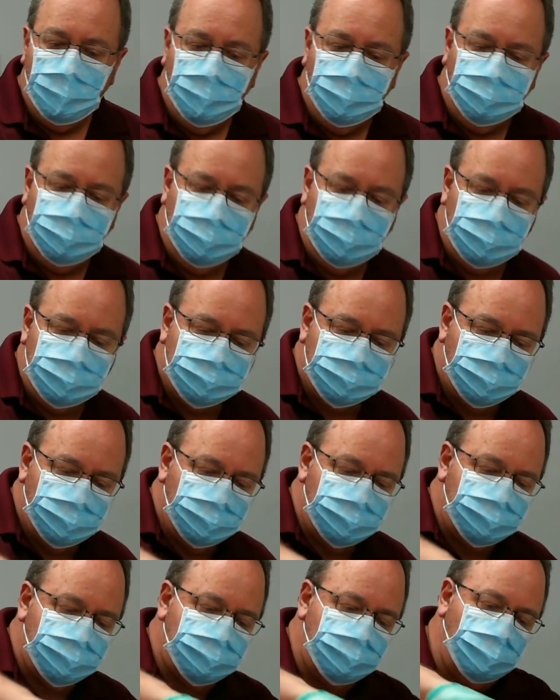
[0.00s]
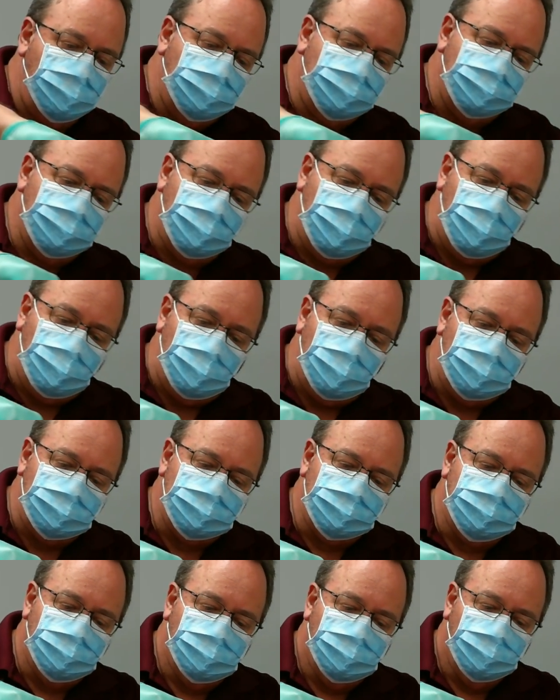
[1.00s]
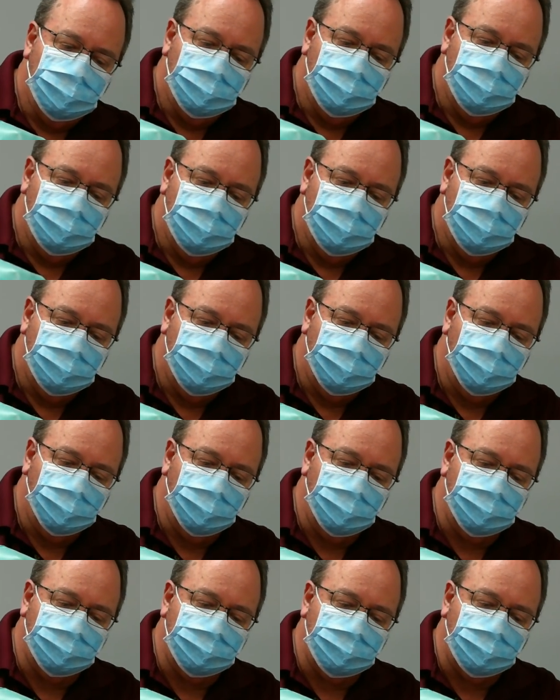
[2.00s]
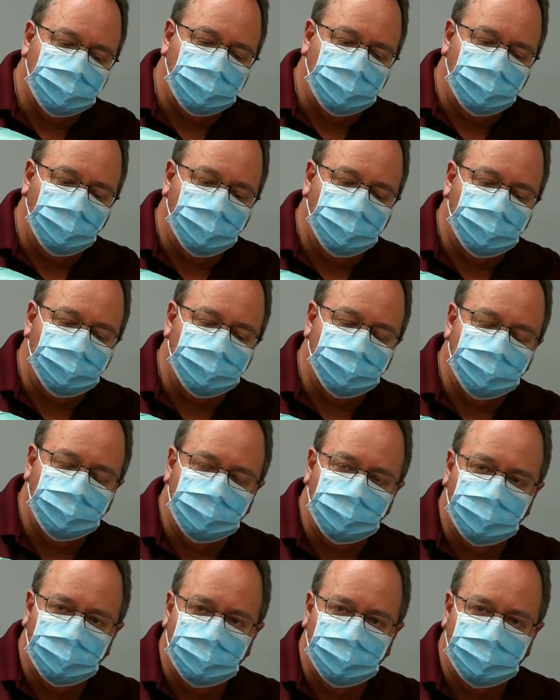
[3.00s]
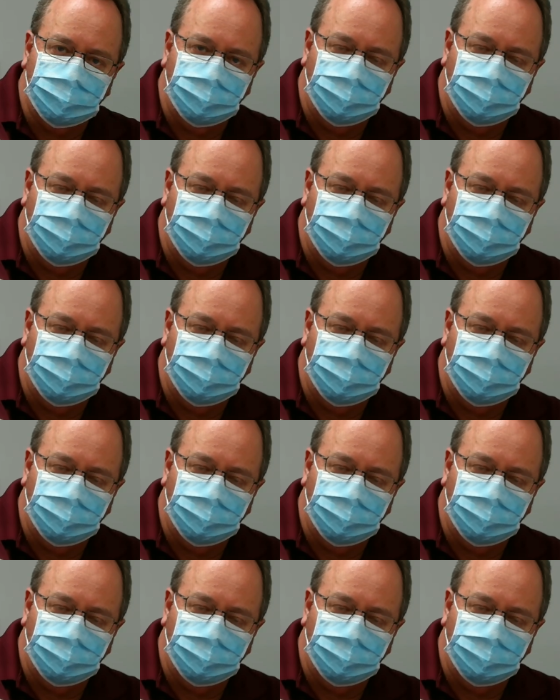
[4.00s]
Then it's going to soak the gauze with the ChloraPrep